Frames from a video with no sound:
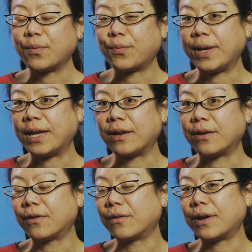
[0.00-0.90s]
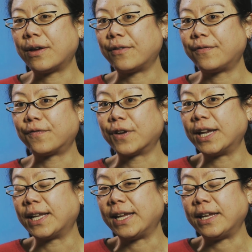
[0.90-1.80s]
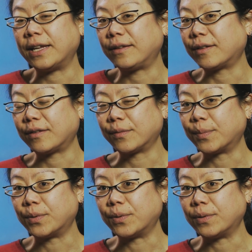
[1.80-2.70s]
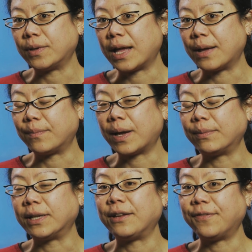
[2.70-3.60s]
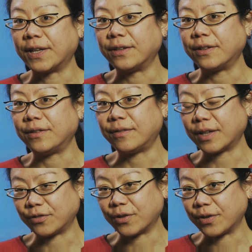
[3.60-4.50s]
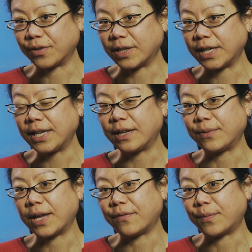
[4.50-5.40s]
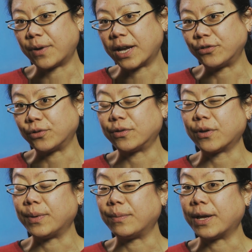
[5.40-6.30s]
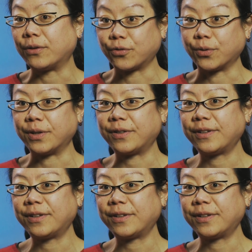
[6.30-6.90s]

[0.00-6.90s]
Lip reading: We're a freely accessible, publicly funded sexual health clinic, and we have a branch also in Mount Druitt.